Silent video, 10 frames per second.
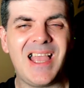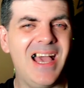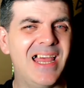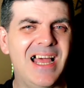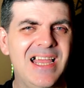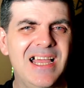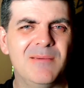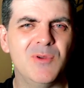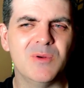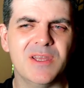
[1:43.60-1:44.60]
And I
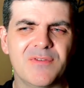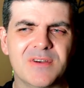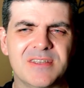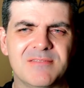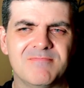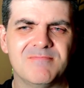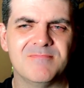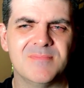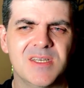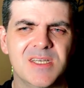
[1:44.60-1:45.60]
am no different.
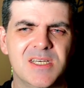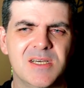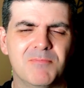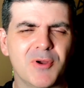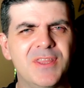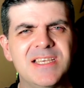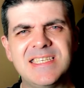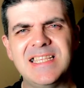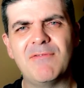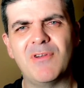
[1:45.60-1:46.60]
But in this
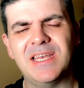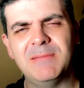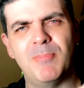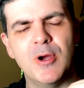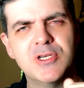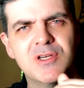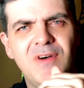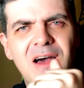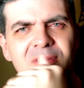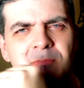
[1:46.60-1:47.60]
never-ending push of
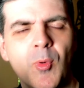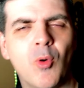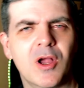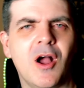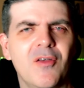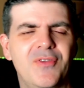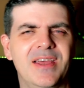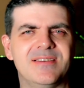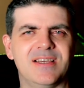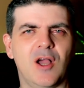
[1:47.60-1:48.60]
having more
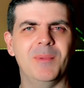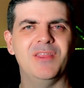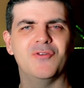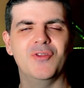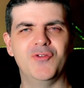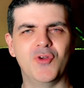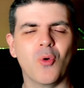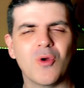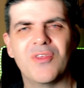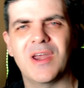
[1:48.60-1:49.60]
content coming through the
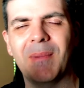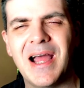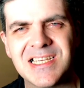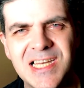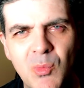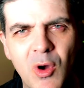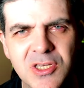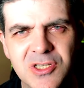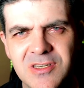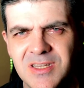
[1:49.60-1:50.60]
door than I'm actually
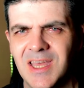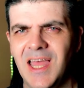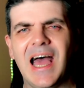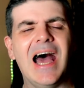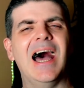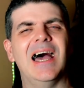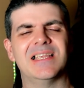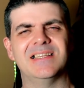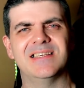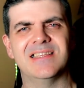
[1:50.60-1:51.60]
watching,
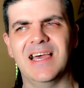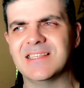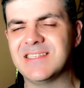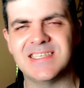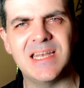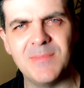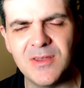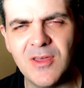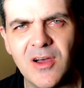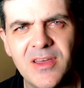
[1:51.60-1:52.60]
adding to that cinema
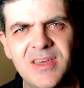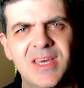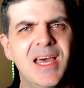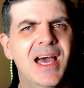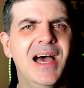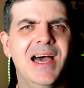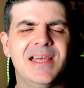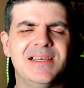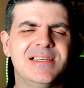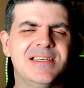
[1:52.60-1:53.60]
now,
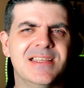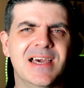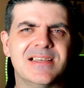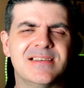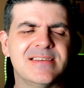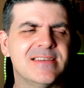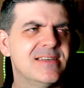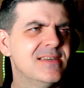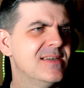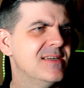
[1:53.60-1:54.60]
adding to that,
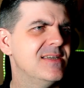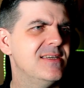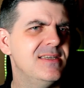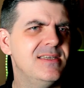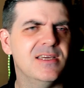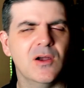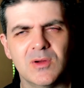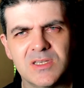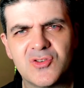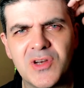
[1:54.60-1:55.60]
you
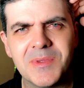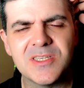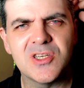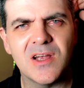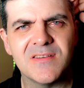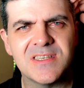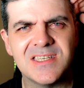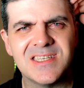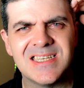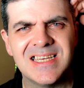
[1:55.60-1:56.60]
know, streaming
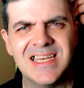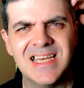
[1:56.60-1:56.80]
services,